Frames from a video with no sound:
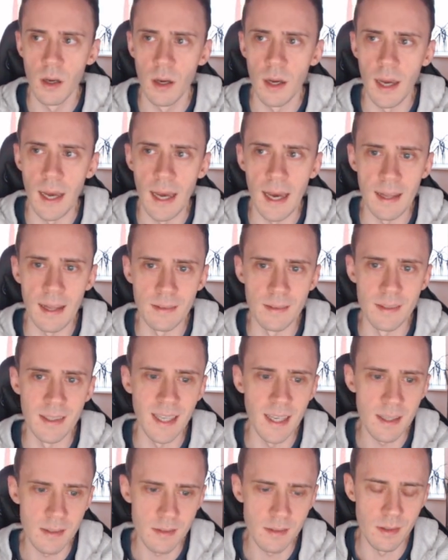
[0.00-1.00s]
And
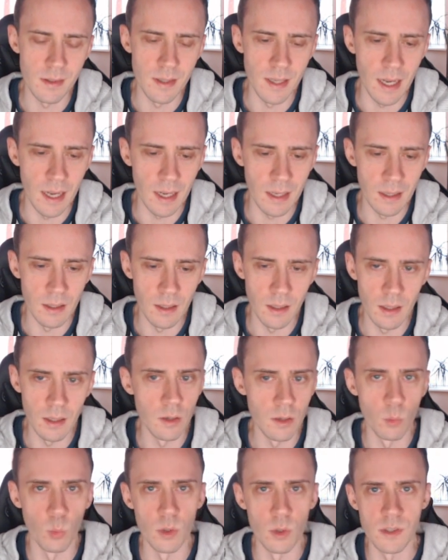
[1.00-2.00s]
yesterday
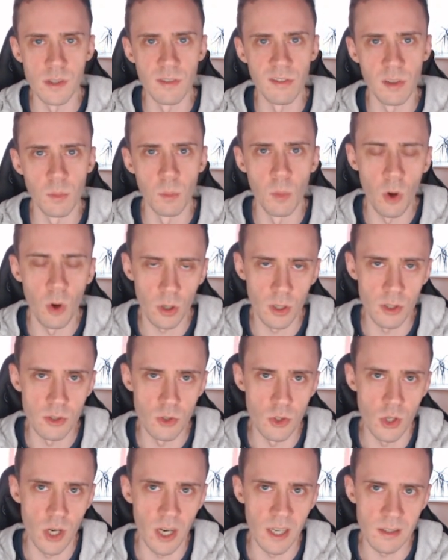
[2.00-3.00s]
it was even more
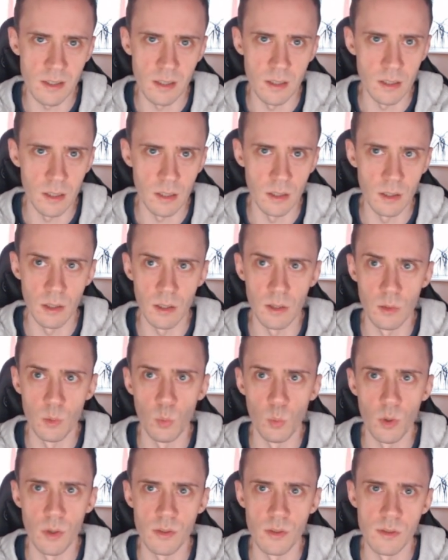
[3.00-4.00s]
congested. It
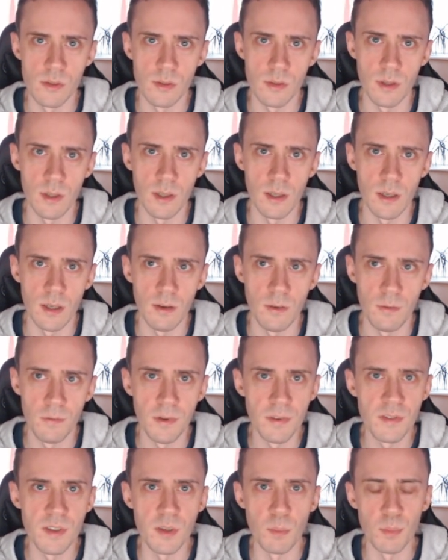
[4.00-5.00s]
was
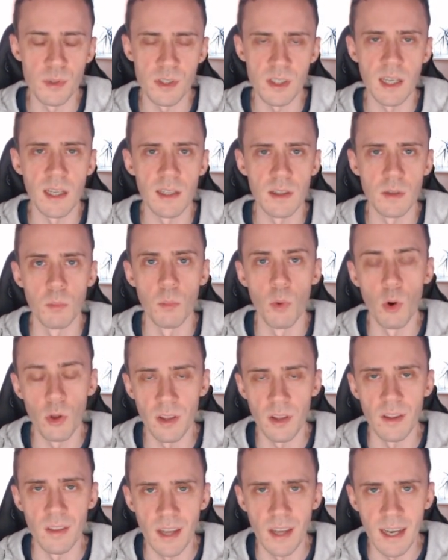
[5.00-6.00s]
50% uh, more
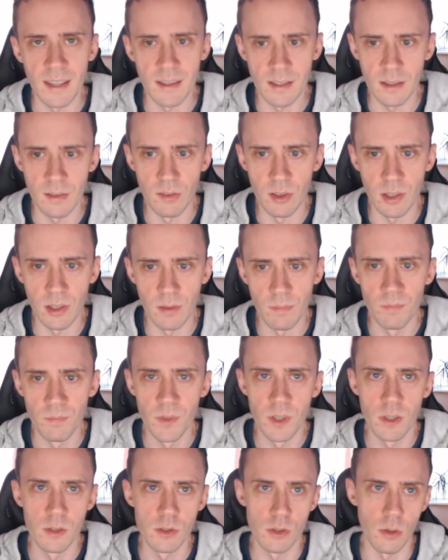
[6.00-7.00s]
than that even.
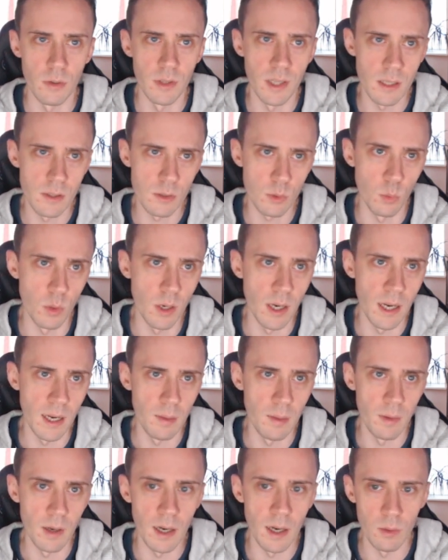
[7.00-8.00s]
So that's why
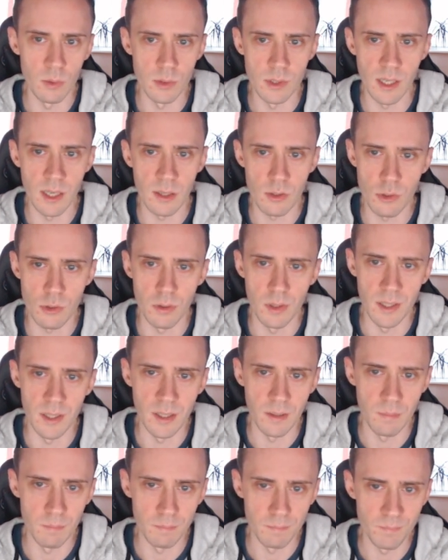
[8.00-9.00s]
I was
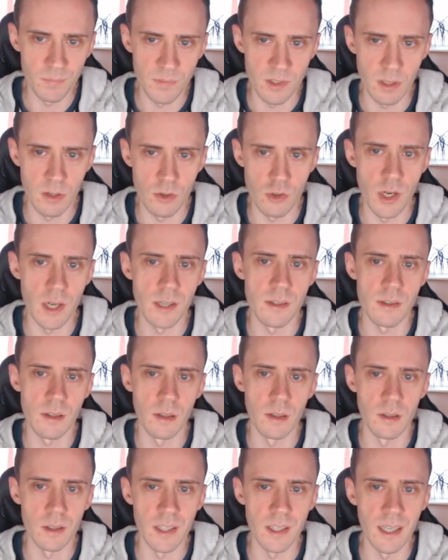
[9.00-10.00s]
actually
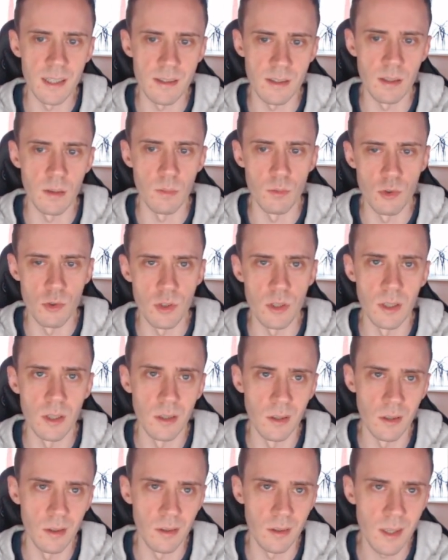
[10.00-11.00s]
suggesting get some
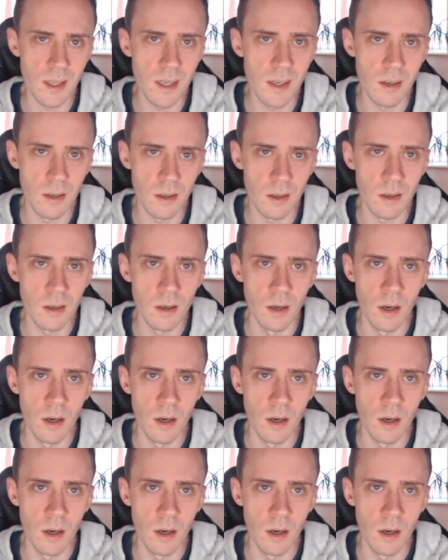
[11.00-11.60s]
gETH here